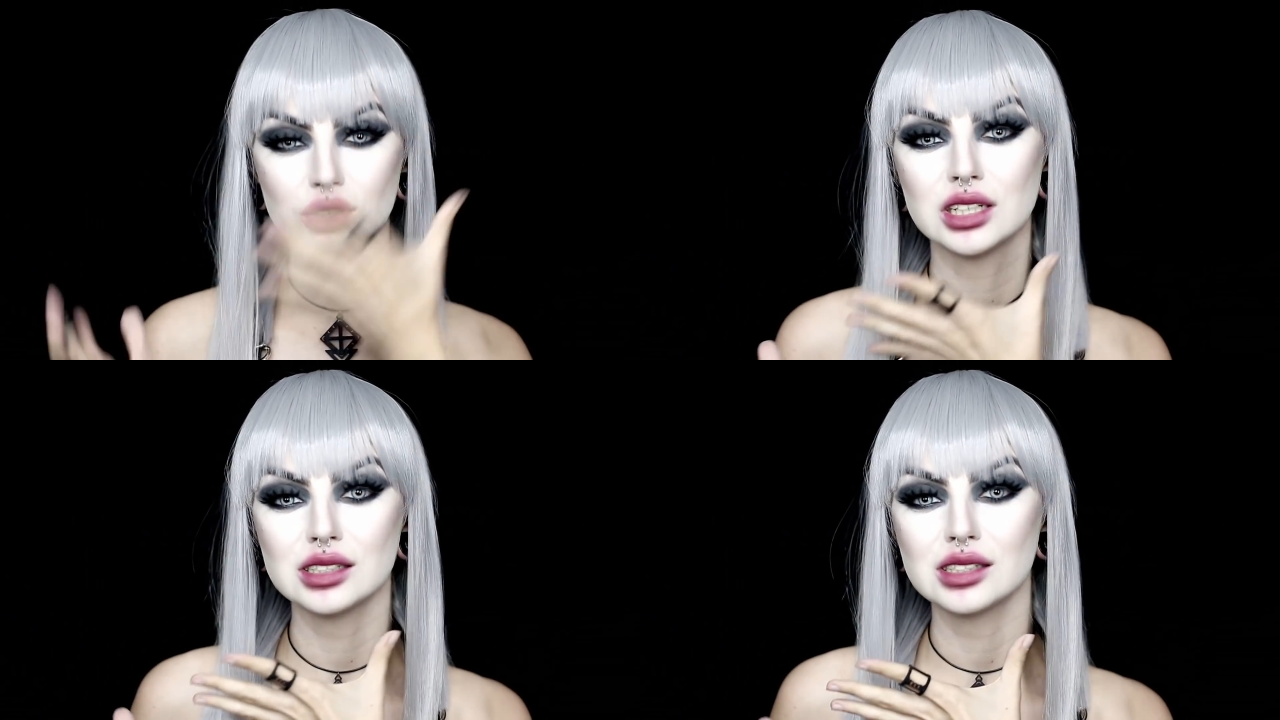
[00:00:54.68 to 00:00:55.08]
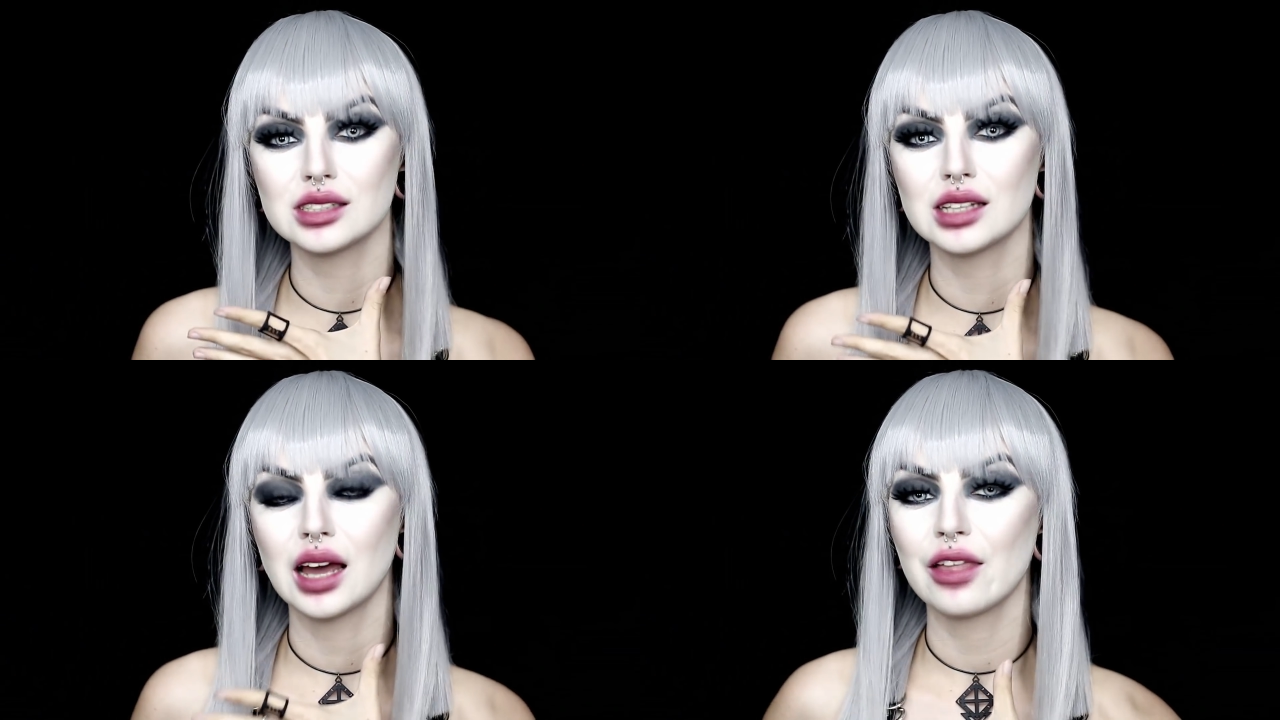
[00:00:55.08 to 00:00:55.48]

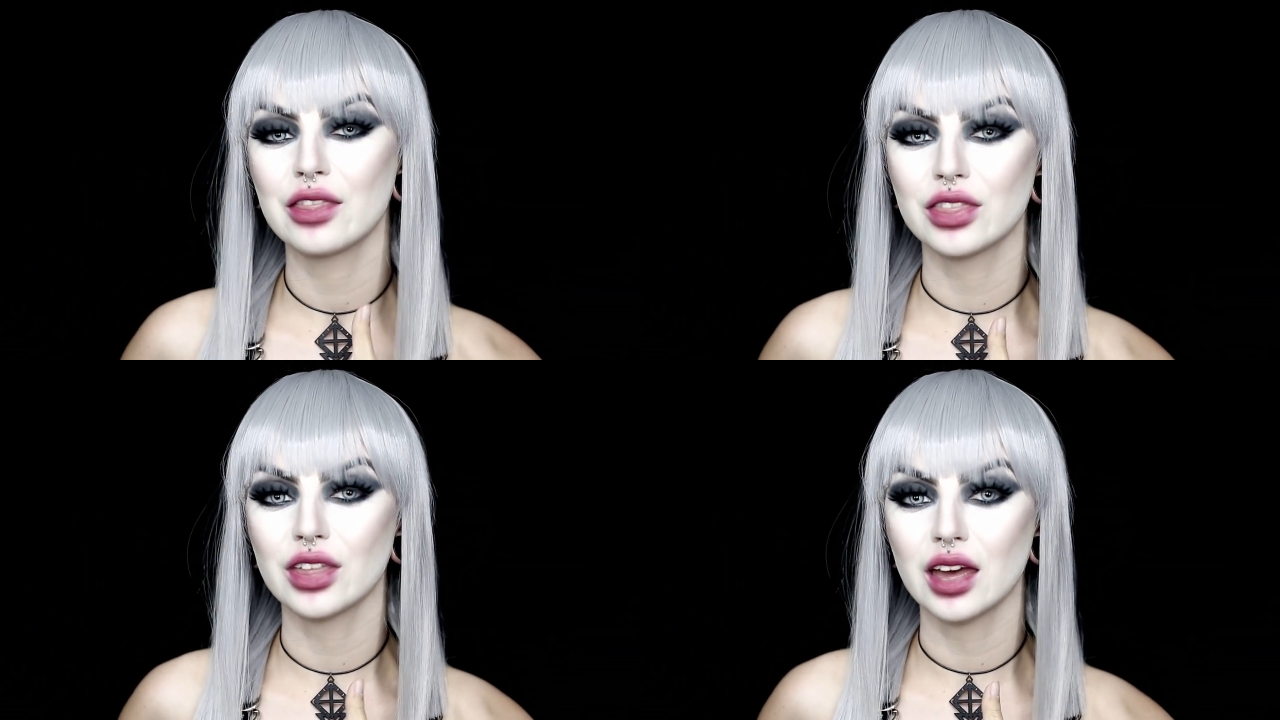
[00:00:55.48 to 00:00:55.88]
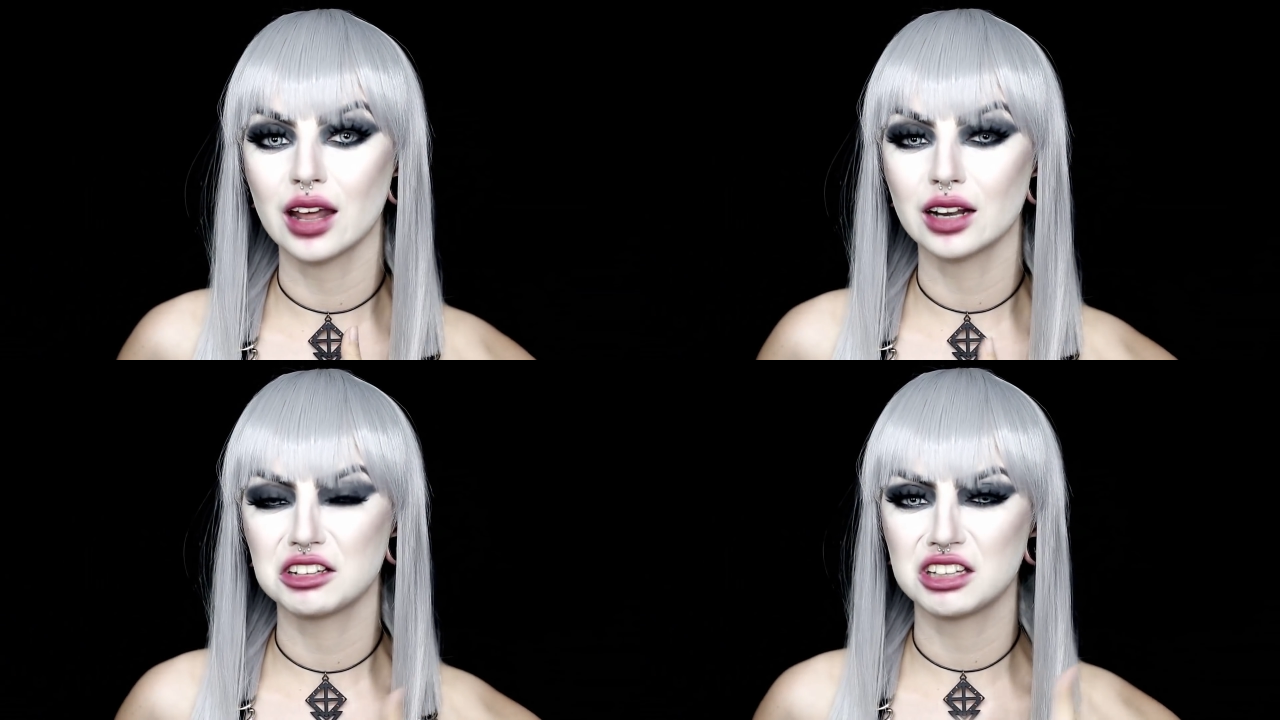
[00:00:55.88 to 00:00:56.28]
this,
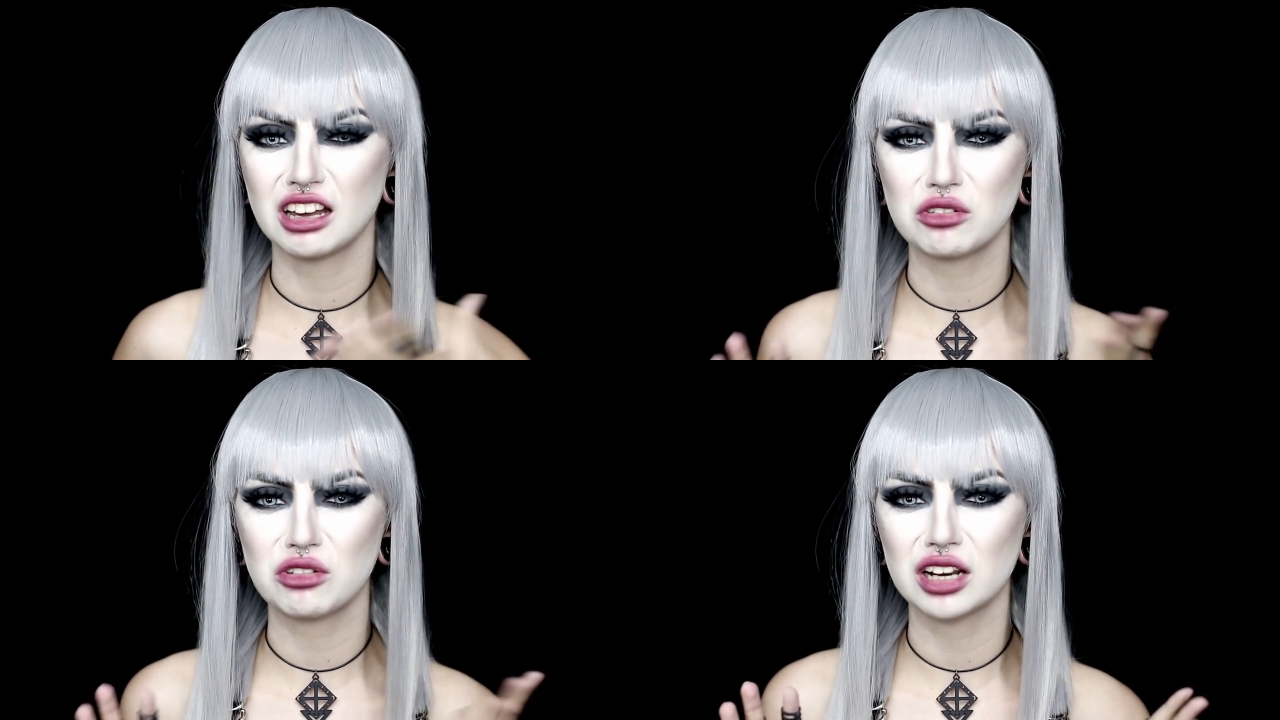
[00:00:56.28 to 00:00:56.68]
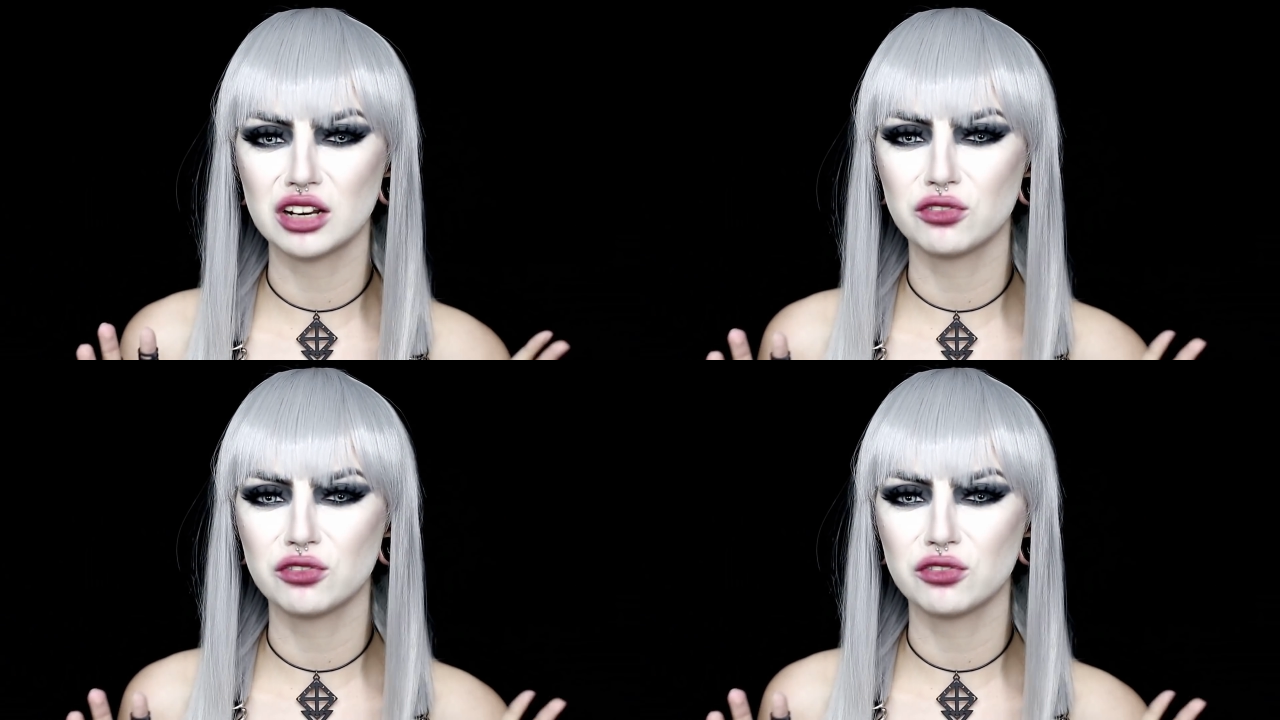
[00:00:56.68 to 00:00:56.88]
then get ready